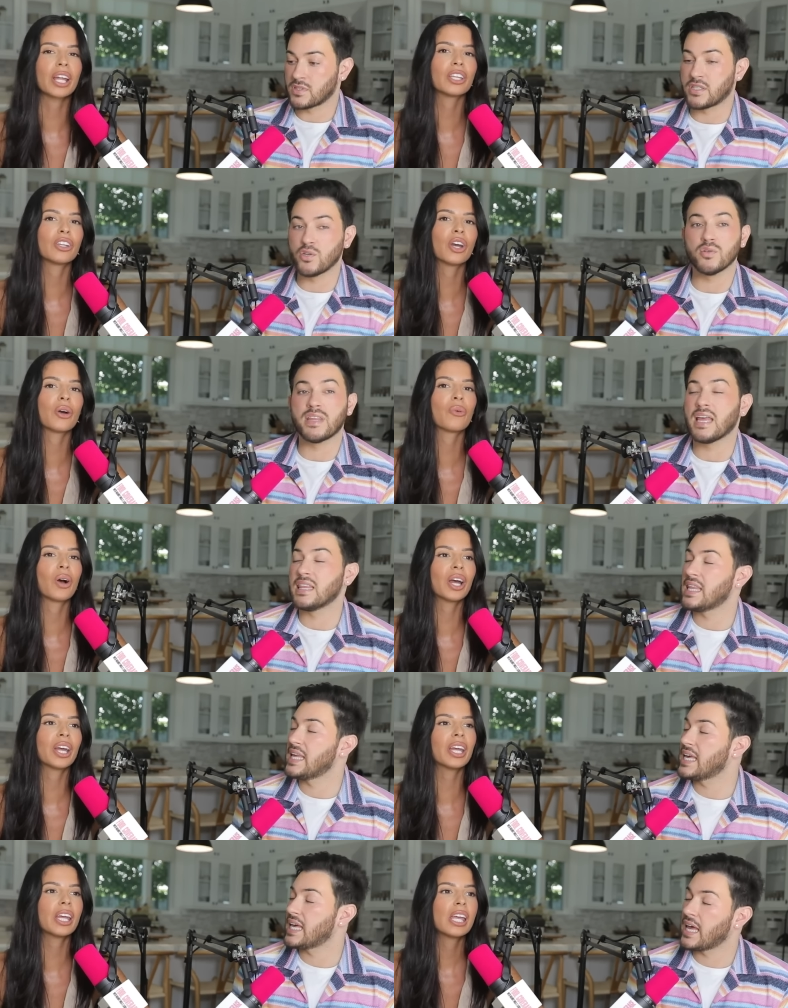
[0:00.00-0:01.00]
Speaker 1: And you know
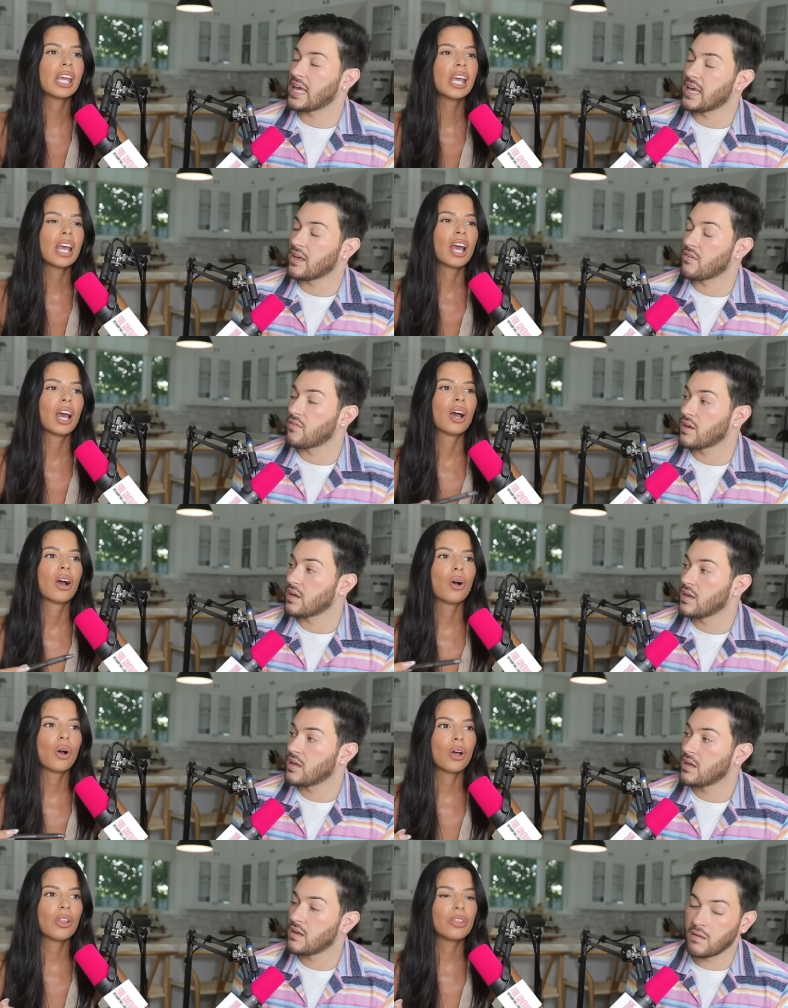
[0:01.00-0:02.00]
what? Live.
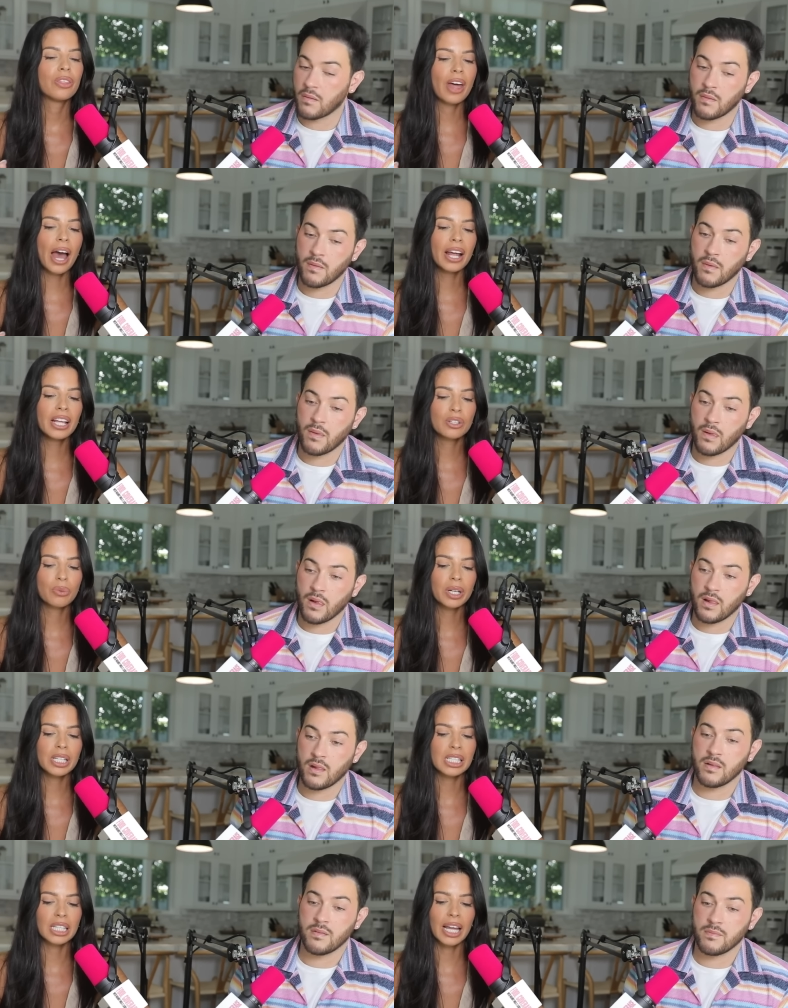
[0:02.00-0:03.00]
That is what
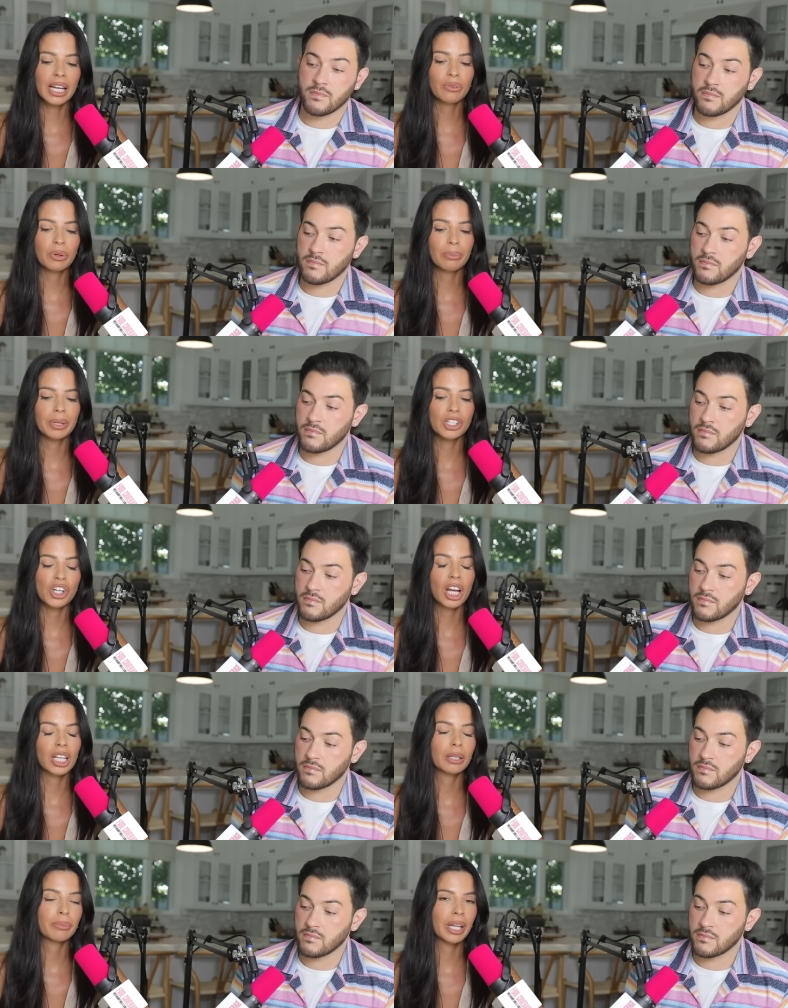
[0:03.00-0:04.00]
it's like when me,
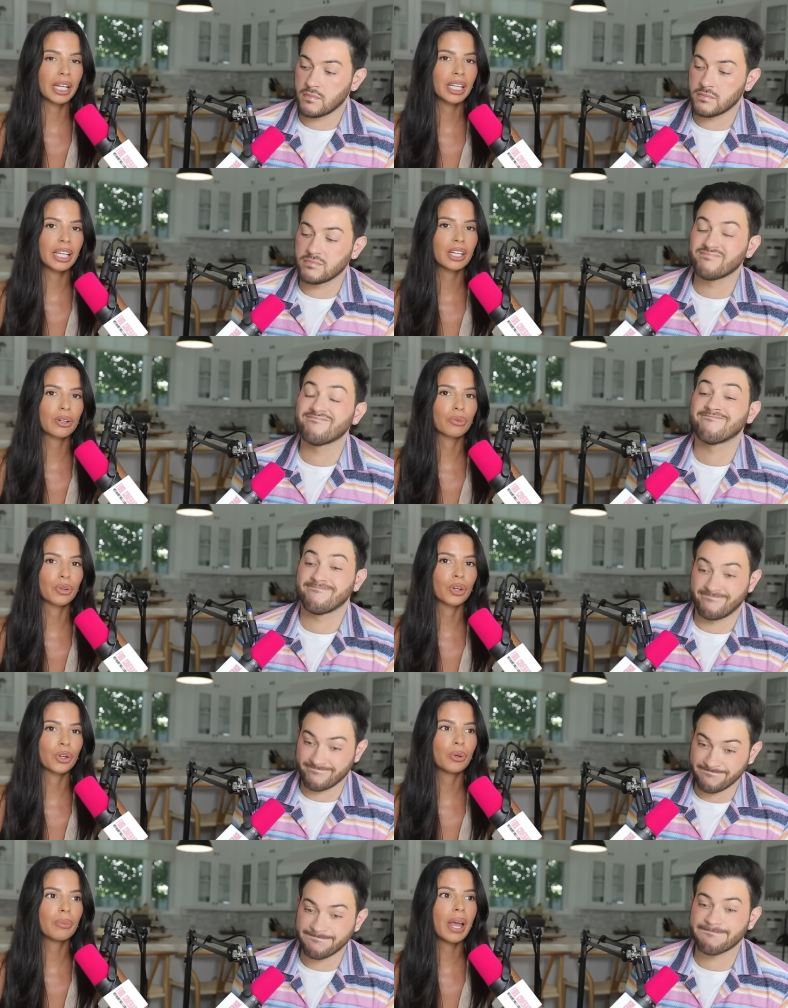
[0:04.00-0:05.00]
Jaclyn, and Manny get in a
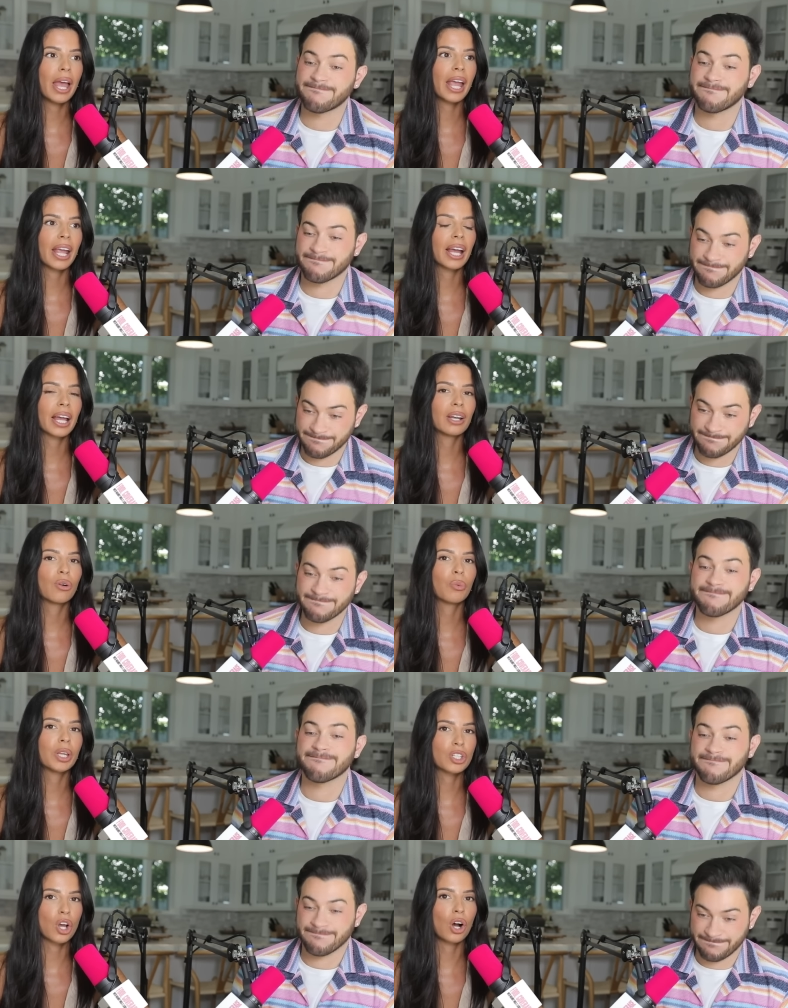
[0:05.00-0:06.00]
room and we
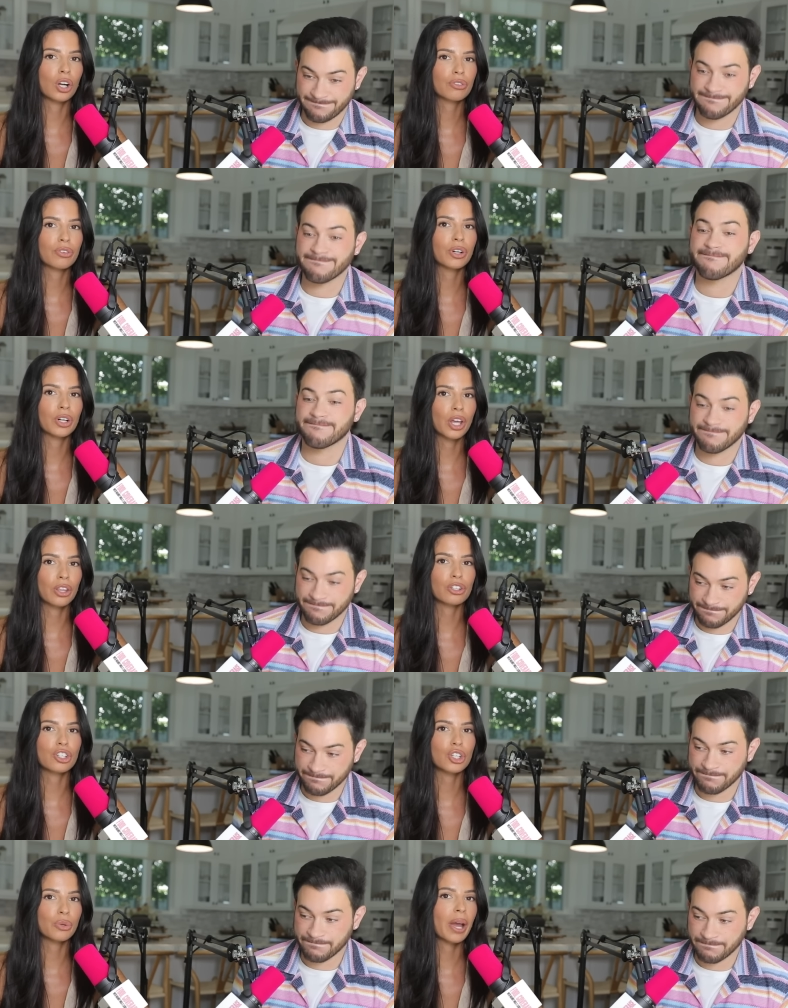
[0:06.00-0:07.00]
talked for another
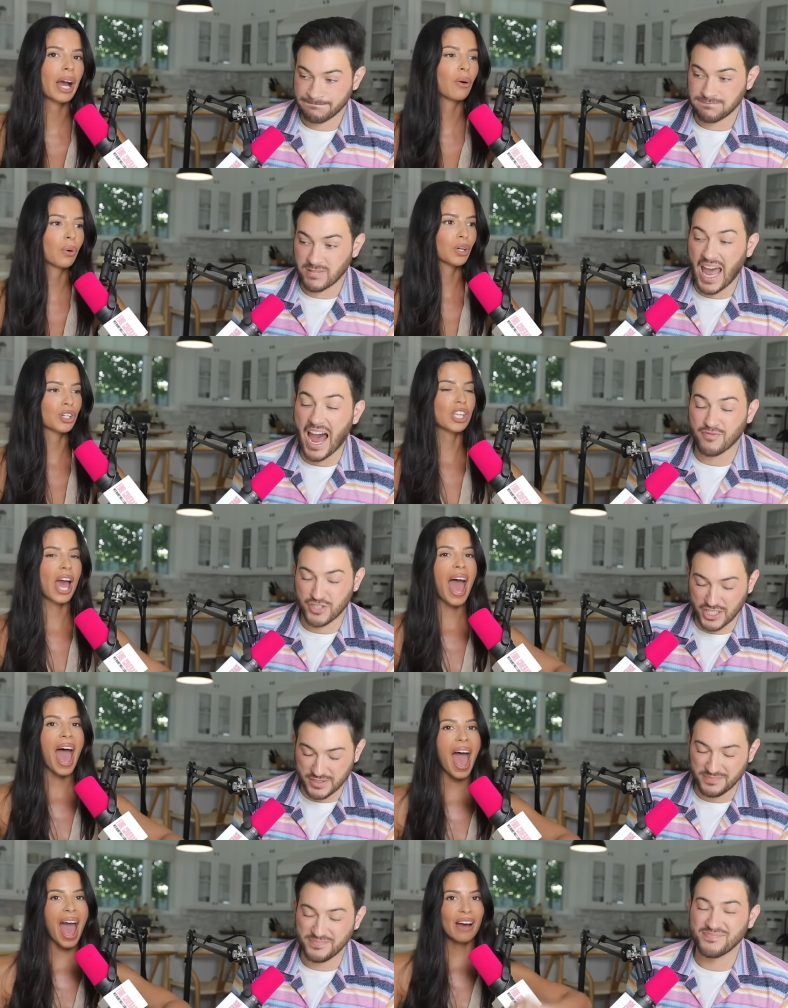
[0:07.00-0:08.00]
two hours after
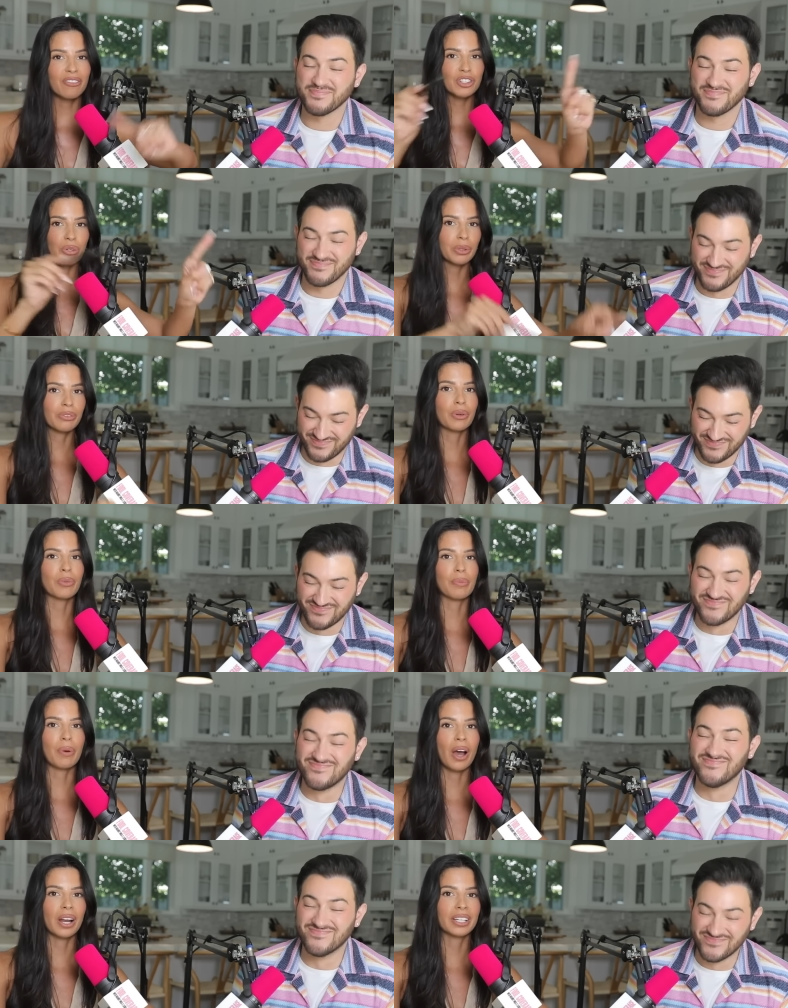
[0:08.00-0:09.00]
after we filmed the
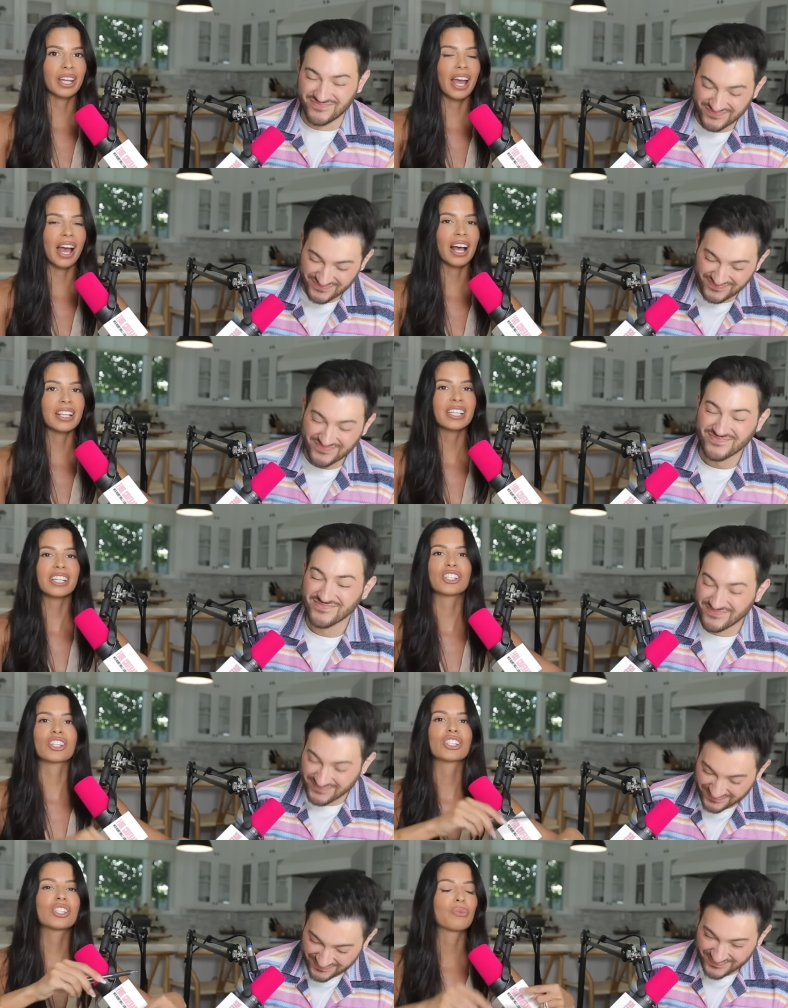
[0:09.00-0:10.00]
podcast. It
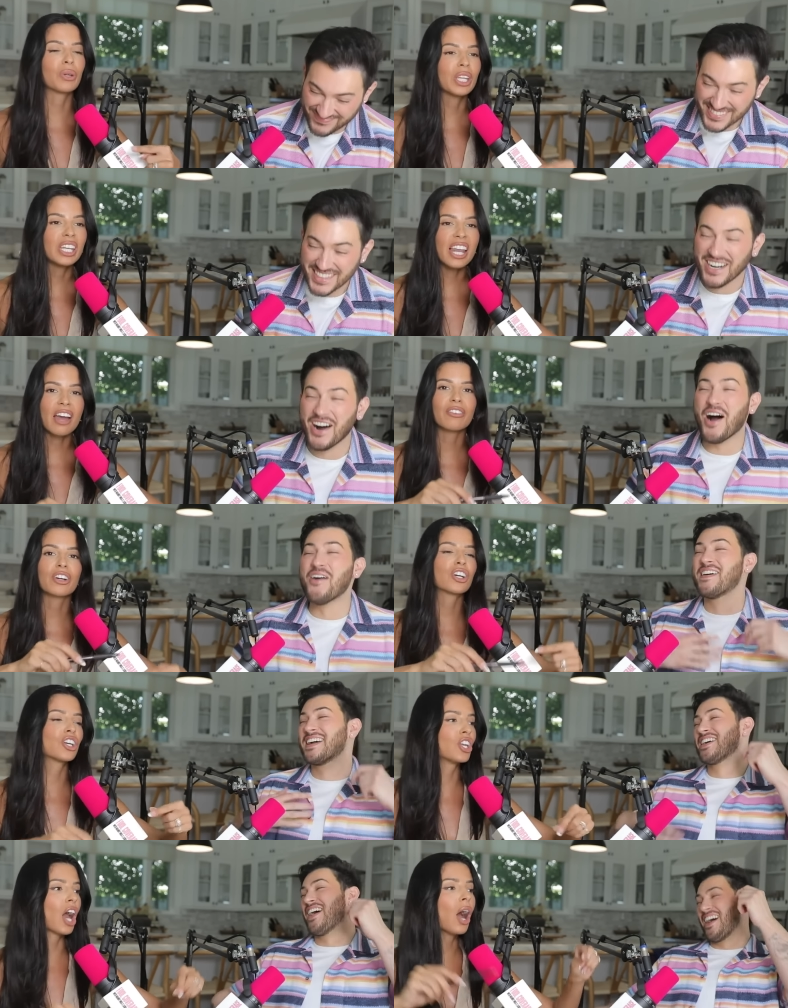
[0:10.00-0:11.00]
just we never
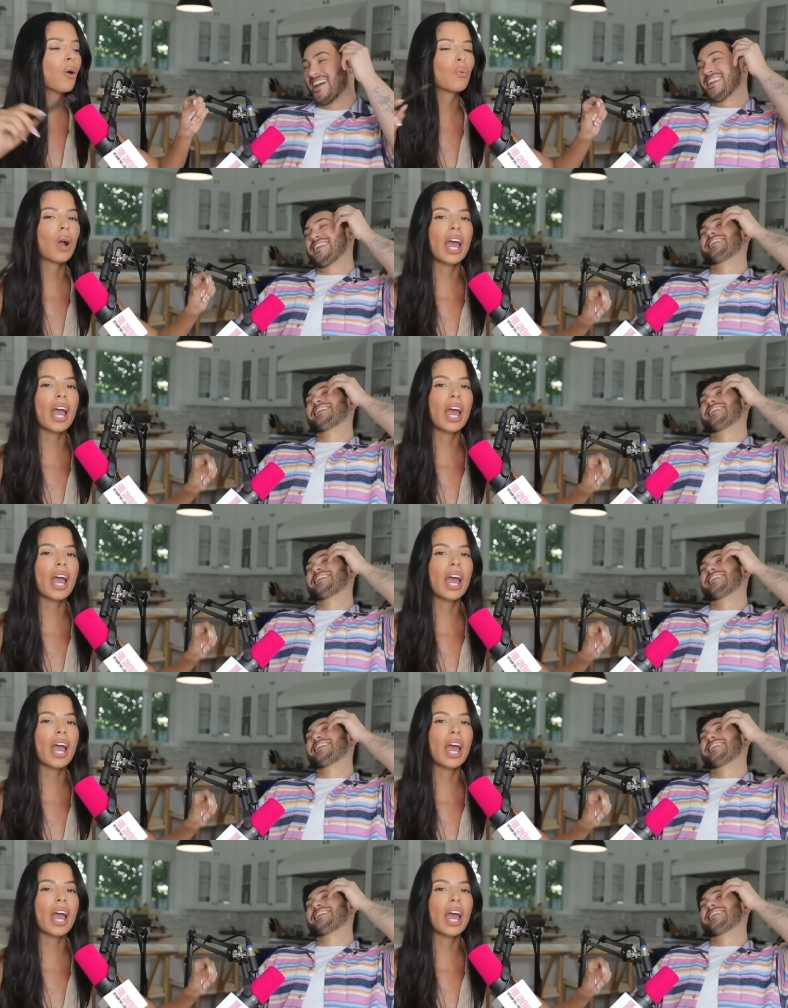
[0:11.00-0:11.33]
not